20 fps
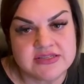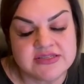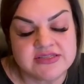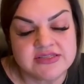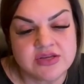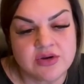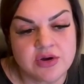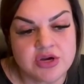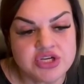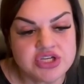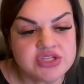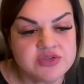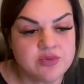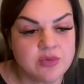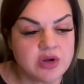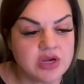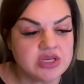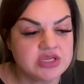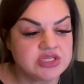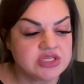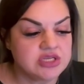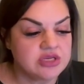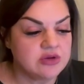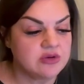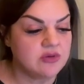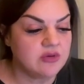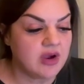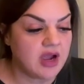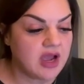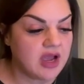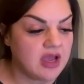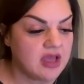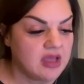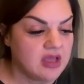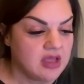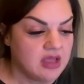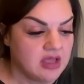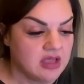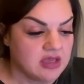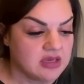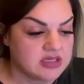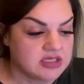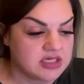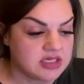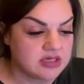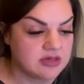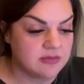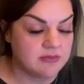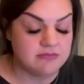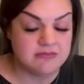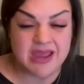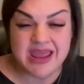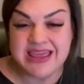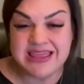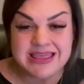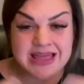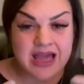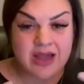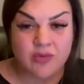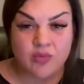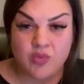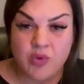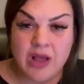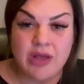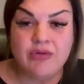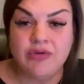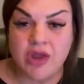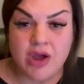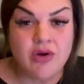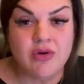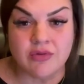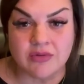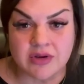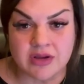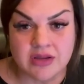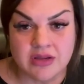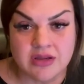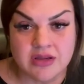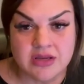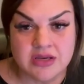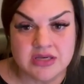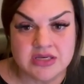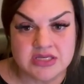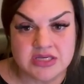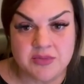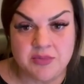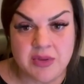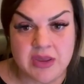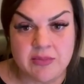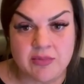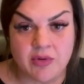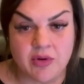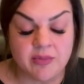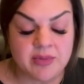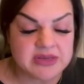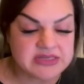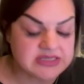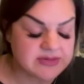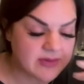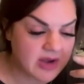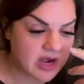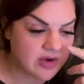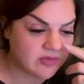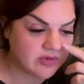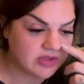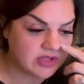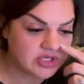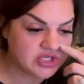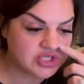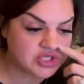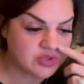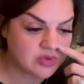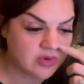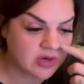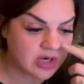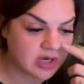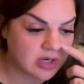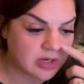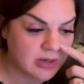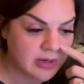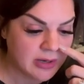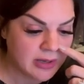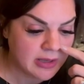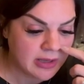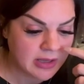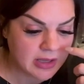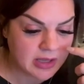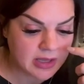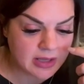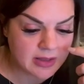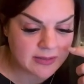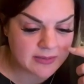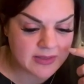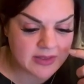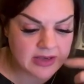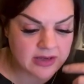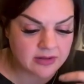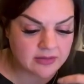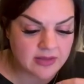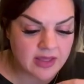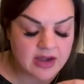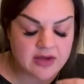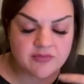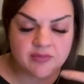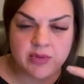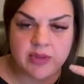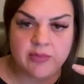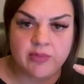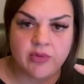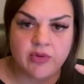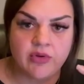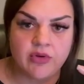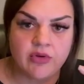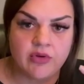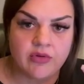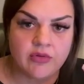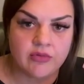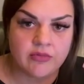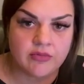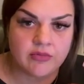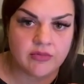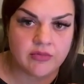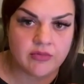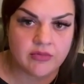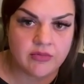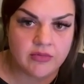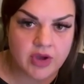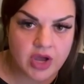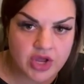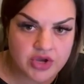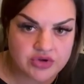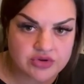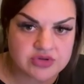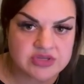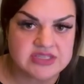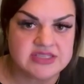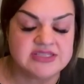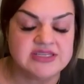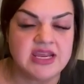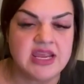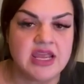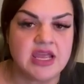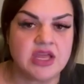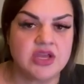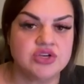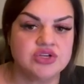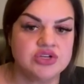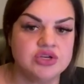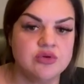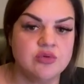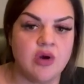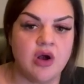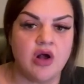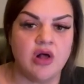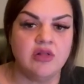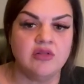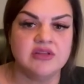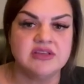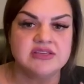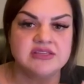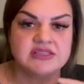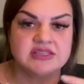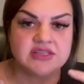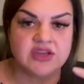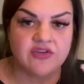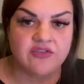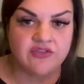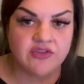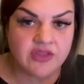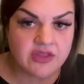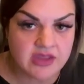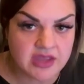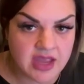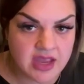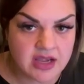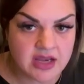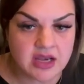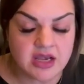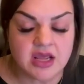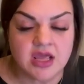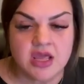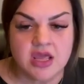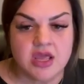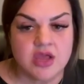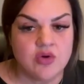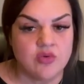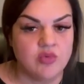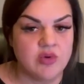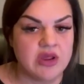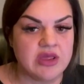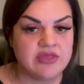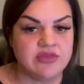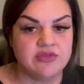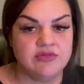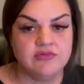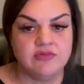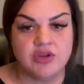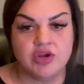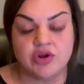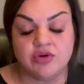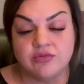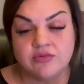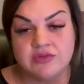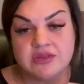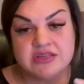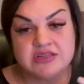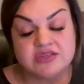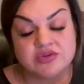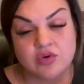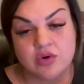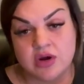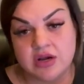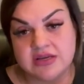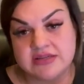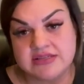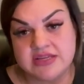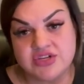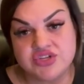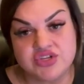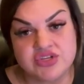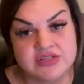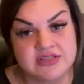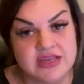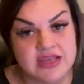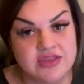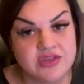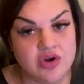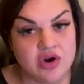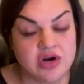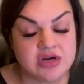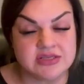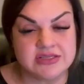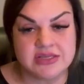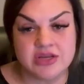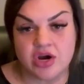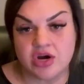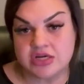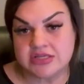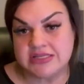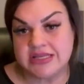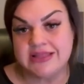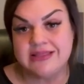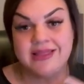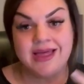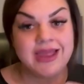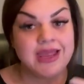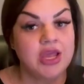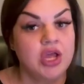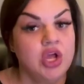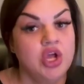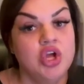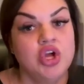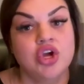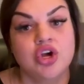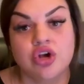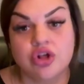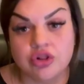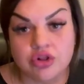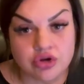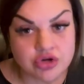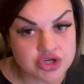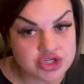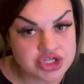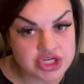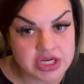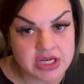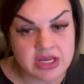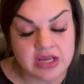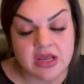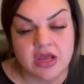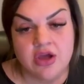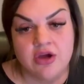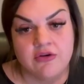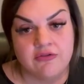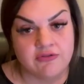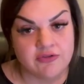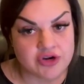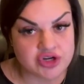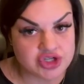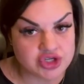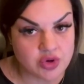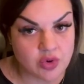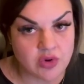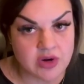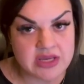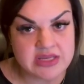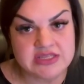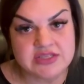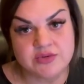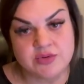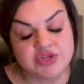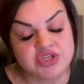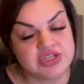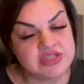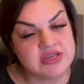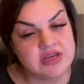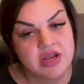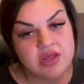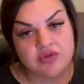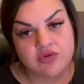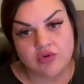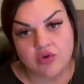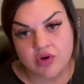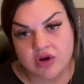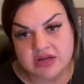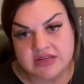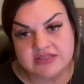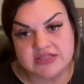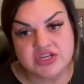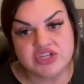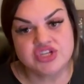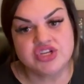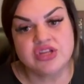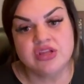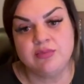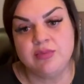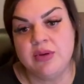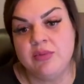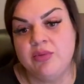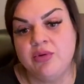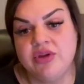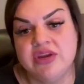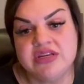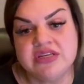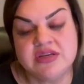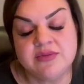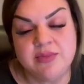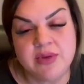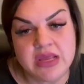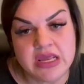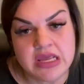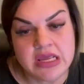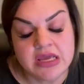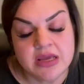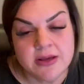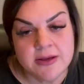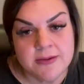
And so I just wanted to make that well known to people, because I'm not really sure that a lot of people understand who all is affiliated with, you know, these organizations like the RCRC, like Clergy for Choice, which is another organization that people need to be